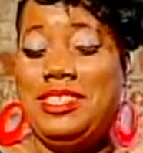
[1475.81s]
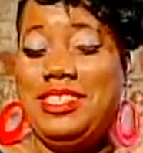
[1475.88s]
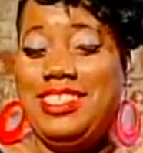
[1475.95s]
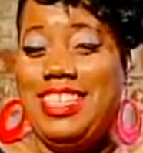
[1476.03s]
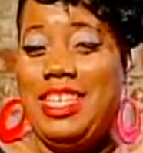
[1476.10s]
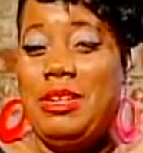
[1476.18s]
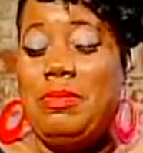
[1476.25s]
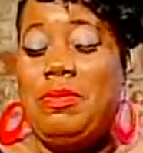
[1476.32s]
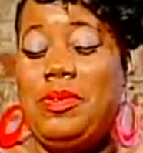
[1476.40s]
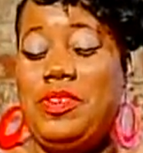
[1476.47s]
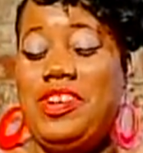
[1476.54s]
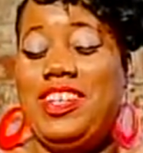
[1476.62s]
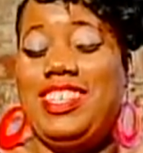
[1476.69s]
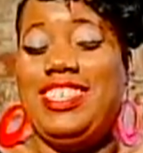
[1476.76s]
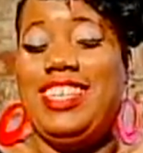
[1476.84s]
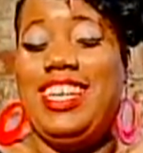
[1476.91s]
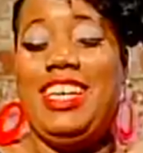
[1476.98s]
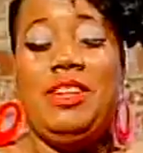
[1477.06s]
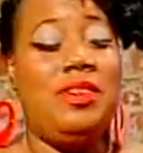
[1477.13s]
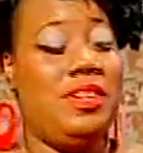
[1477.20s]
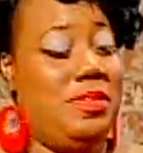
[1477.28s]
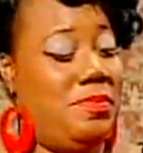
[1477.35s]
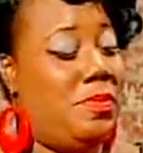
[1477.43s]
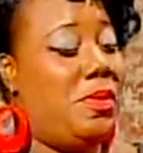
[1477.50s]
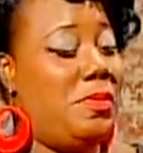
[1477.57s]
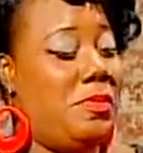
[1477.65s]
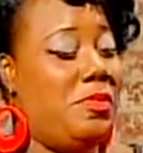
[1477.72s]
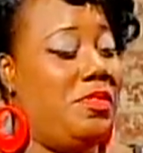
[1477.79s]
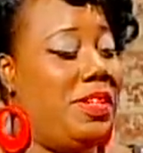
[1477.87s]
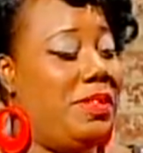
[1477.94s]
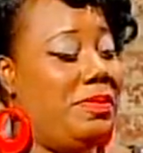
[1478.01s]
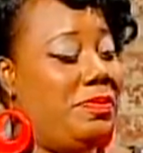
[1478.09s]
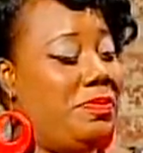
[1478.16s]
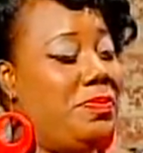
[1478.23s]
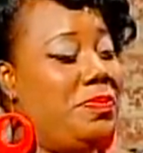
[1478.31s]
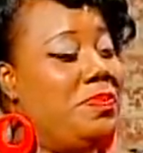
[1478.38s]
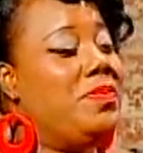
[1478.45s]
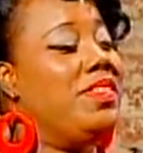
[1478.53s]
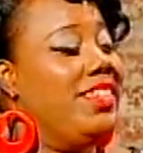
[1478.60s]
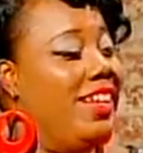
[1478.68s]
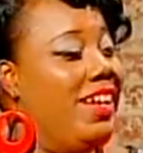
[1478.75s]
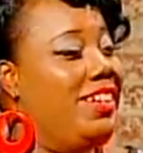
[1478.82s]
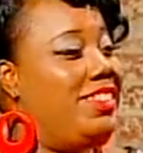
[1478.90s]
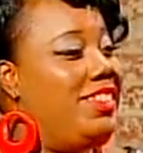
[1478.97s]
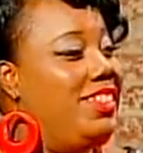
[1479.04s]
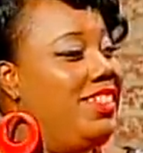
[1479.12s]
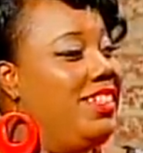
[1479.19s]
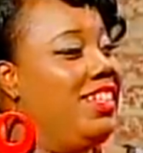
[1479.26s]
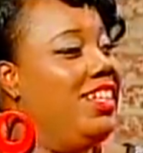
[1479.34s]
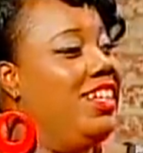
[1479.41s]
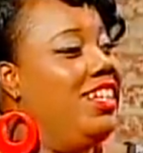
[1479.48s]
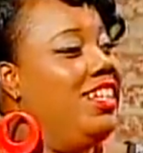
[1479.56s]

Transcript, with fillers: I want to see it. In a video? In a porno. In a porno? So, are they going to